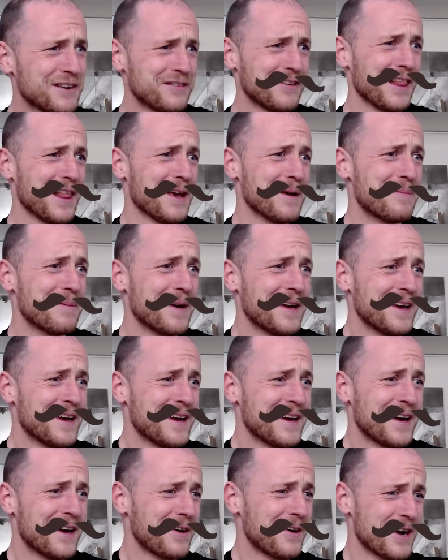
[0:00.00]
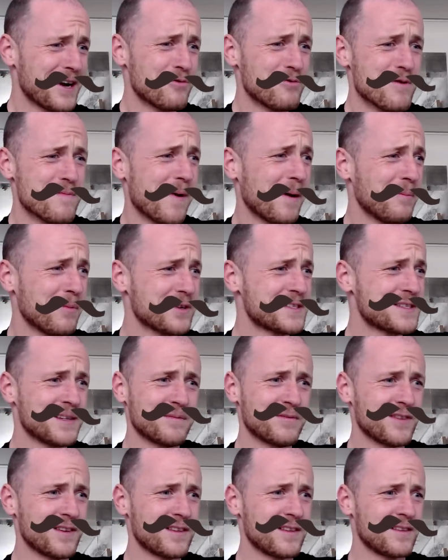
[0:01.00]
Philipp, how can I remember
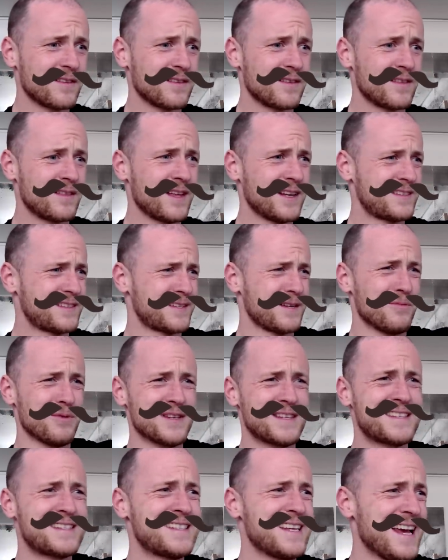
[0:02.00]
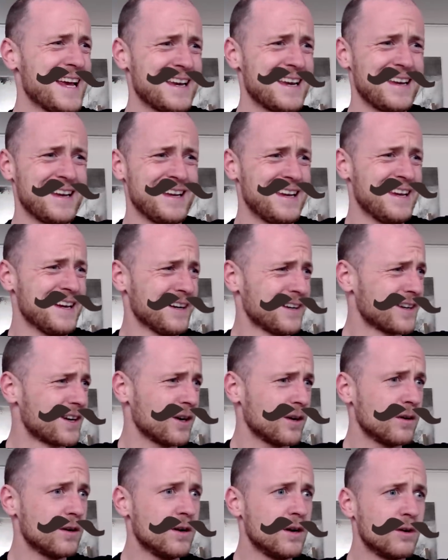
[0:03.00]
something that someone said a year
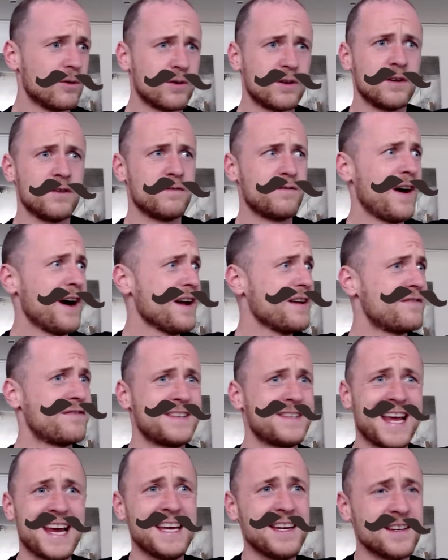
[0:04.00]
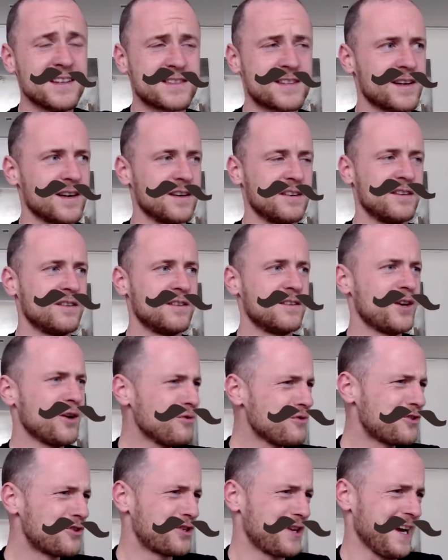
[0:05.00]
ago or five, ten years ago? No
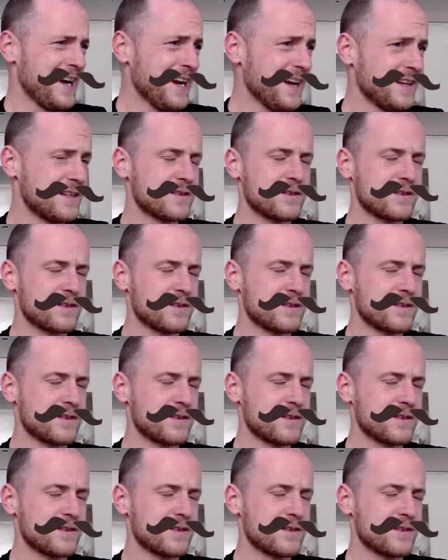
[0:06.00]
chance,